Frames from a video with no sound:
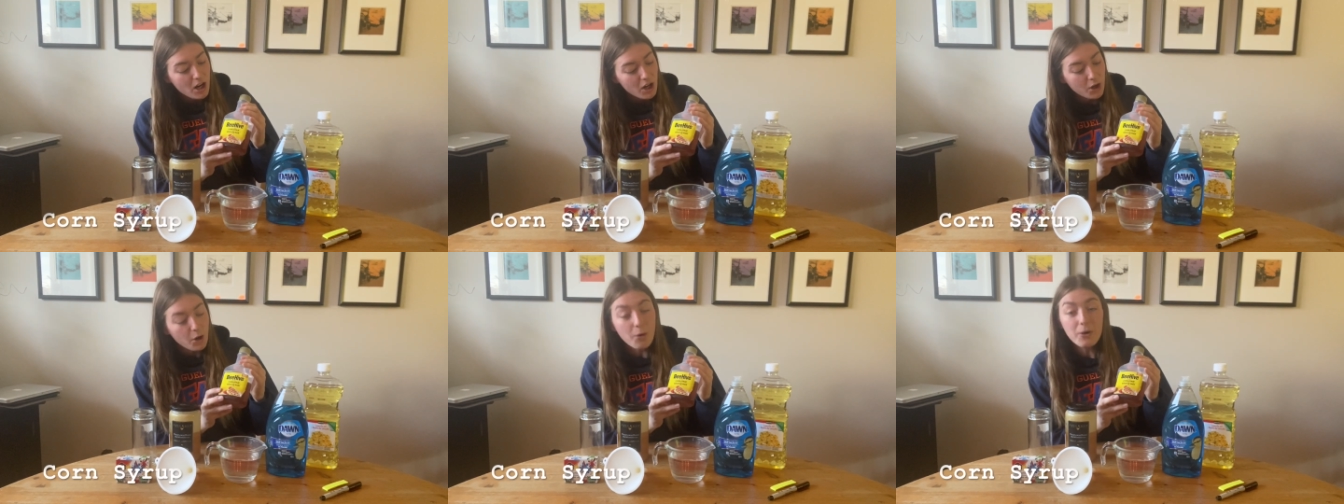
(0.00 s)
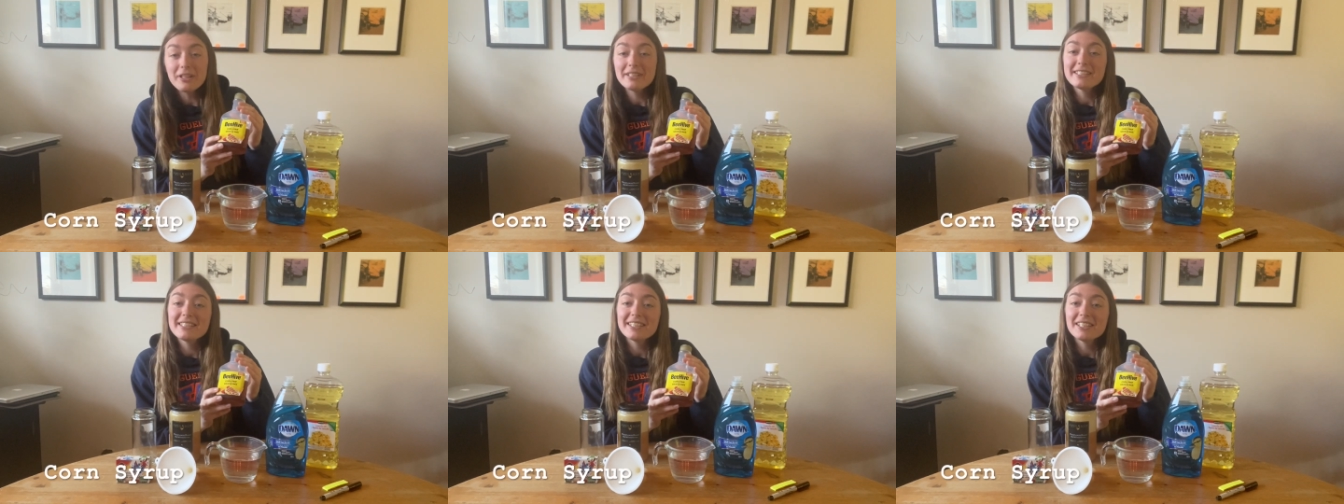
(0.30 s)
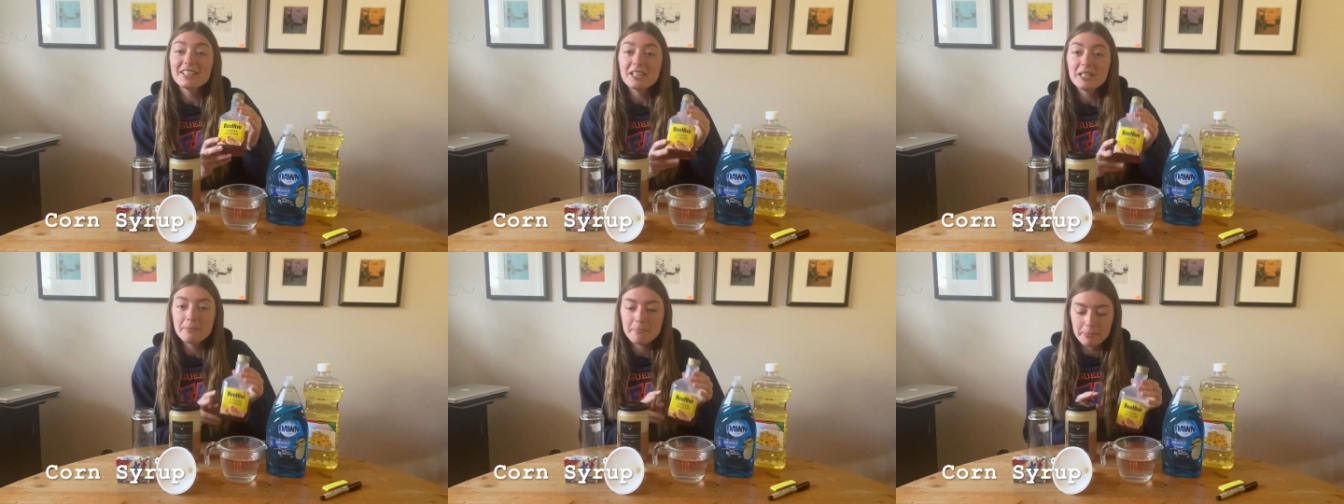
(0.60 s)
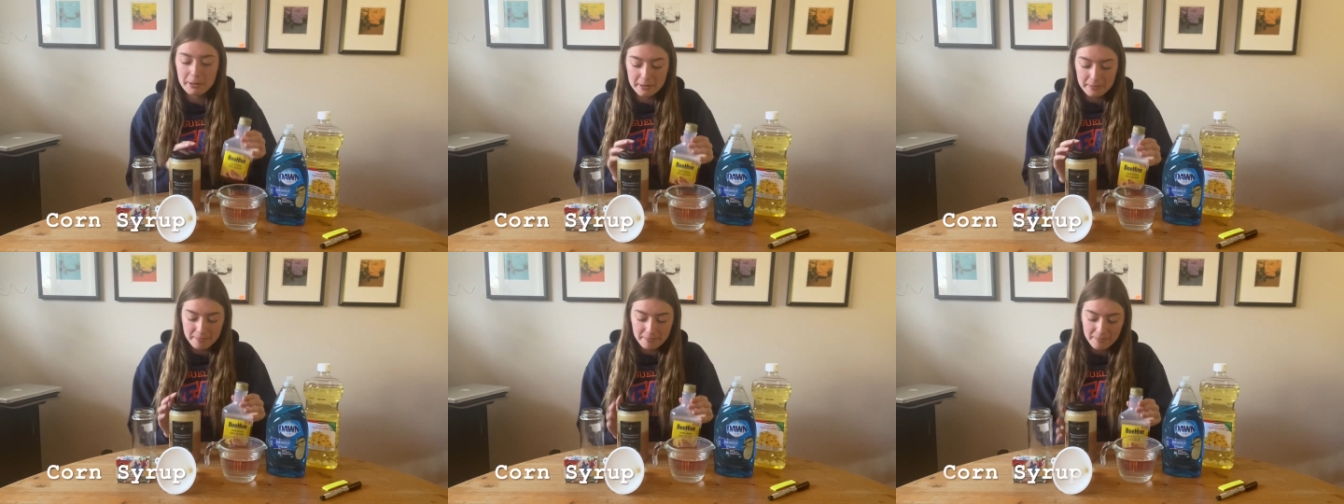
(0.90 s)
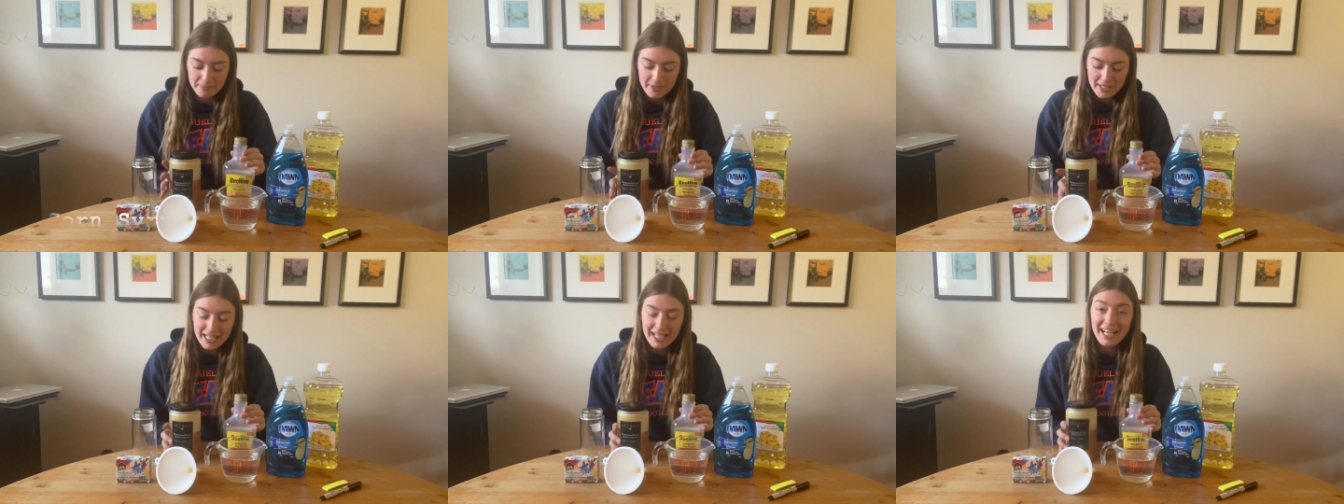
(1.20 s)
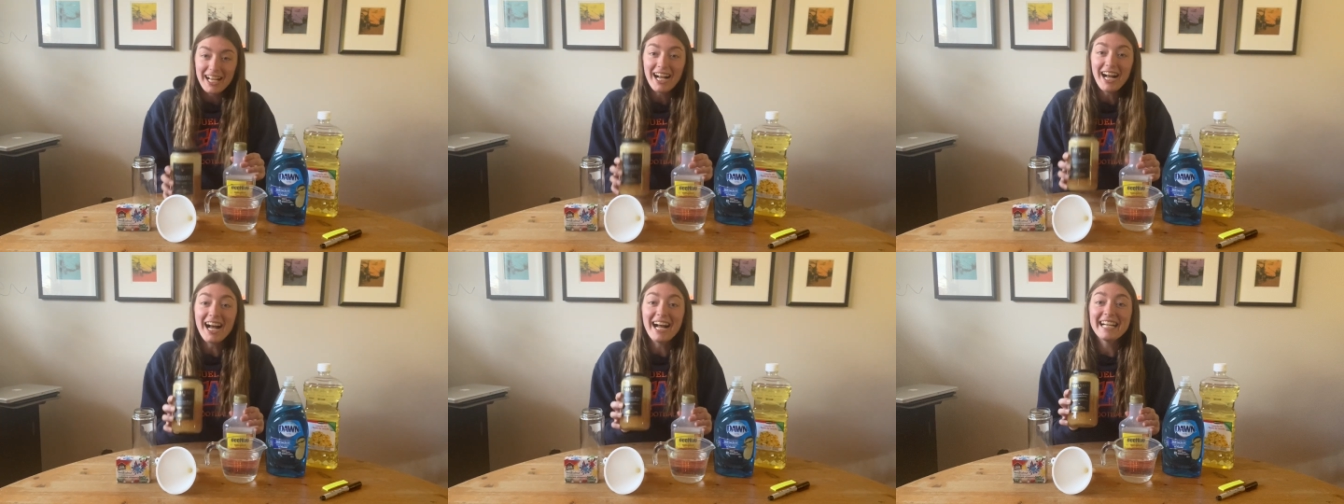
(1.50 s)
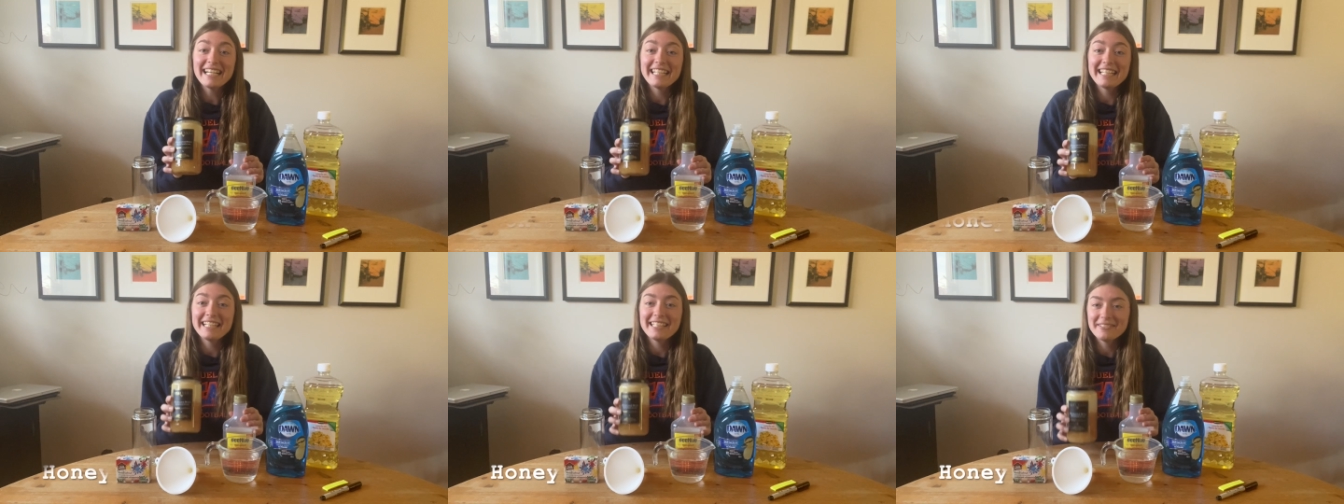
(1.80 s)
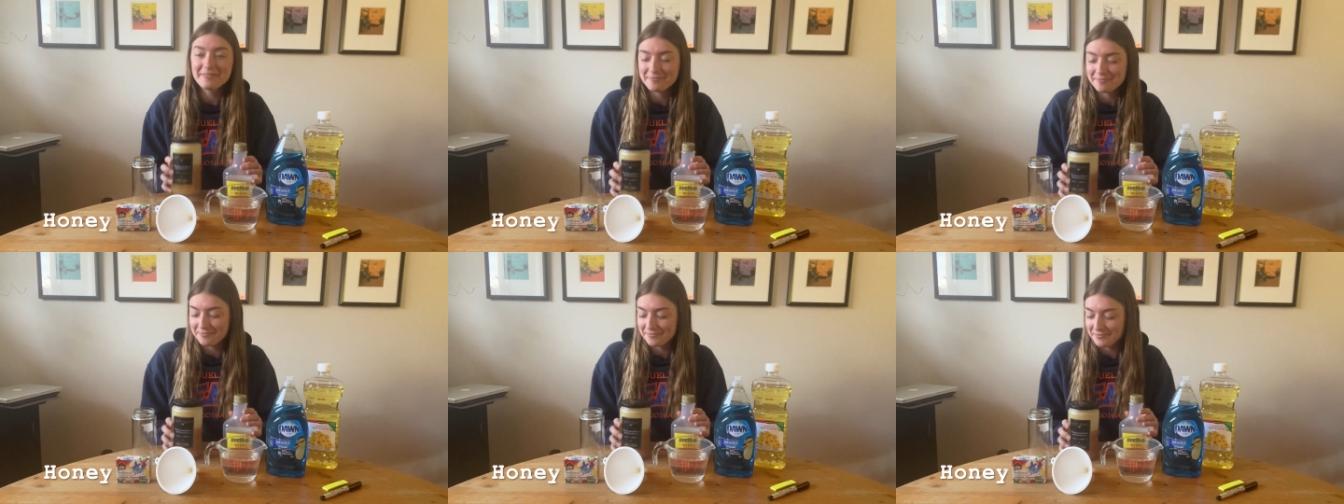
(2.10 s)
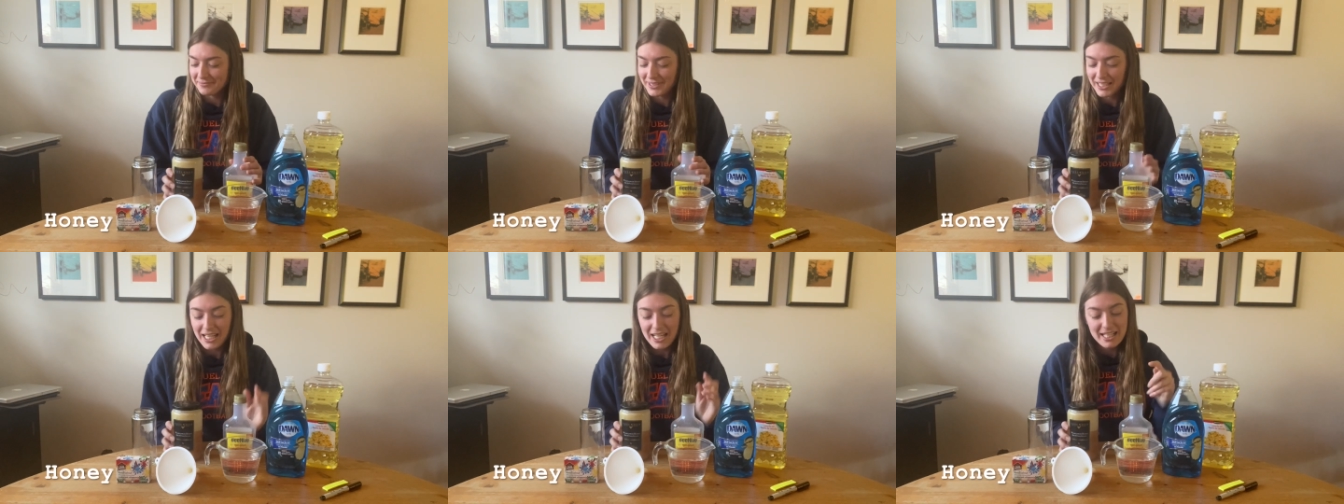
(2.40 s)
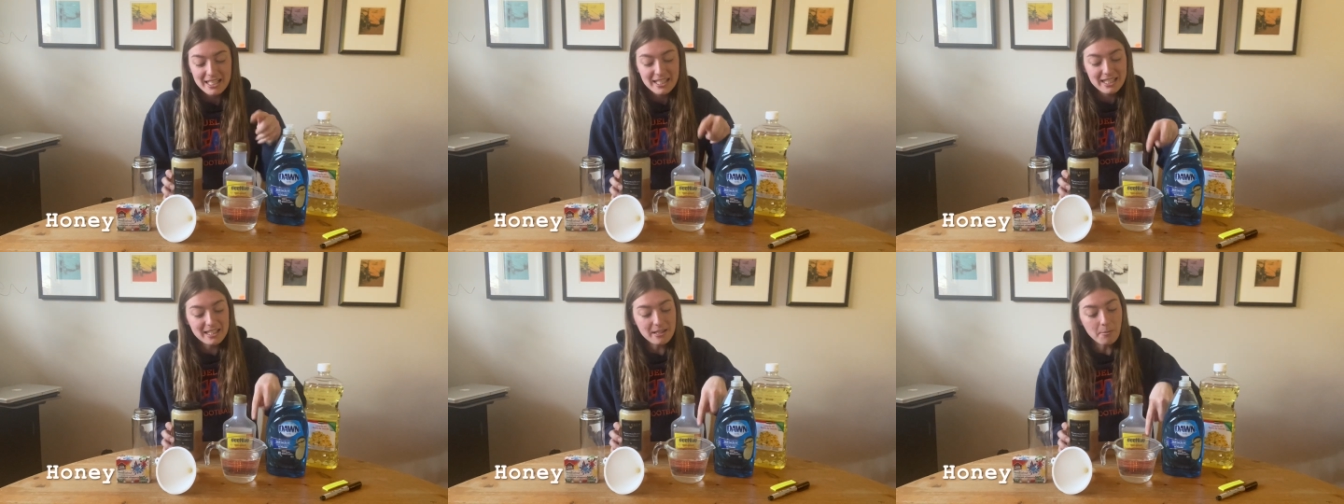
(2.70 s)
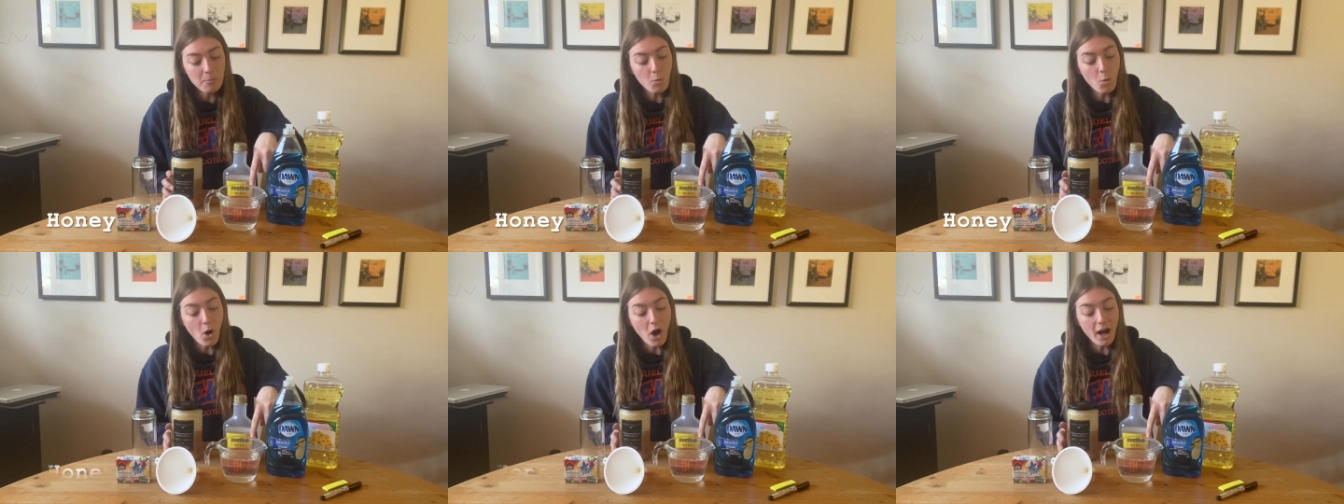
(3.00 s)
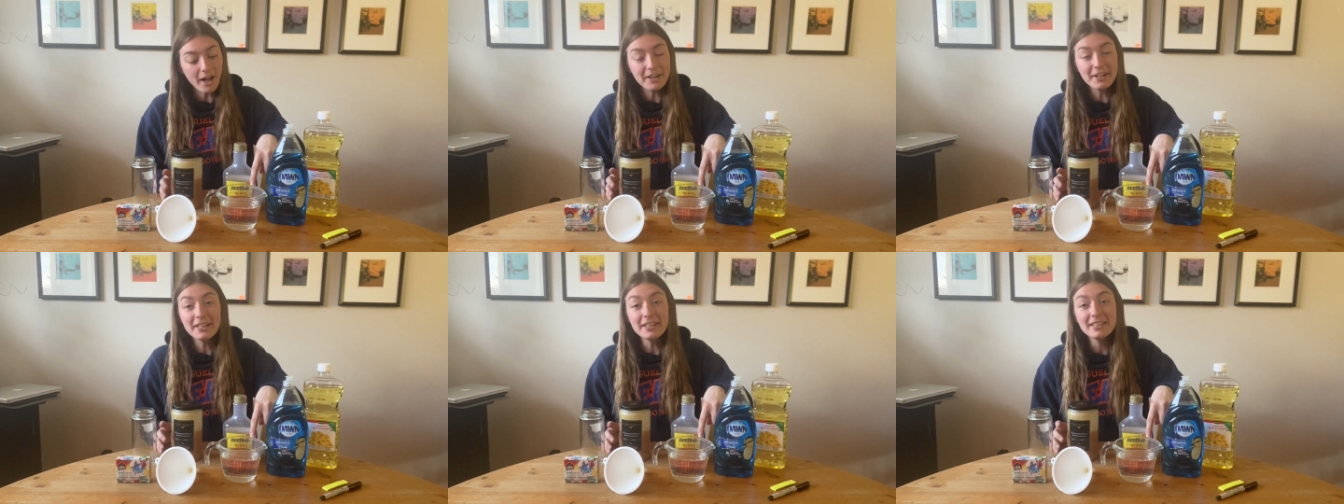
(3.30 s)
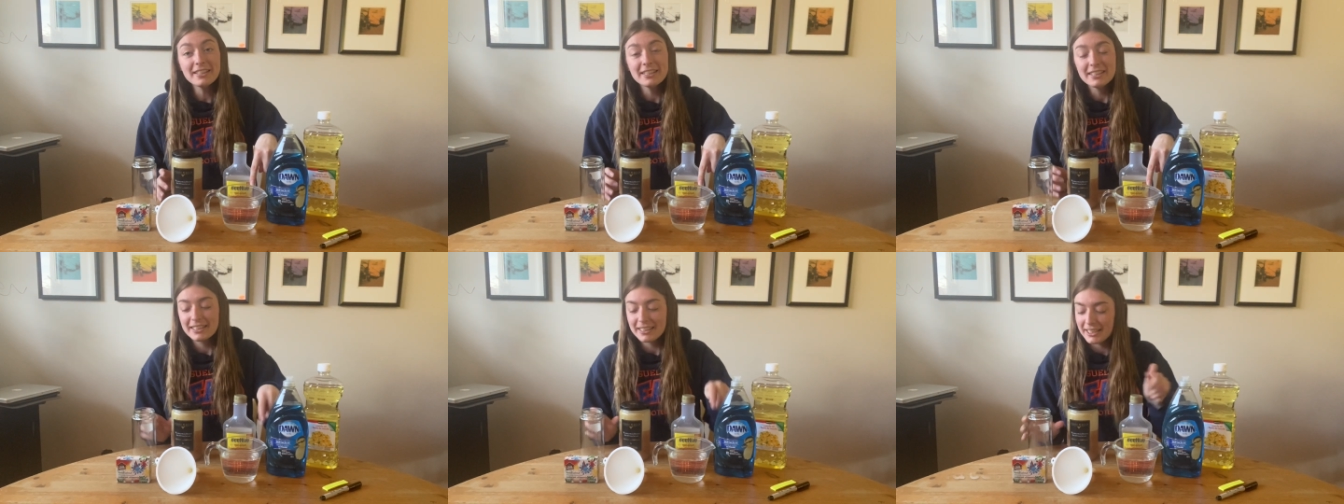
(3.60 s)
corn syrup, honey, some water,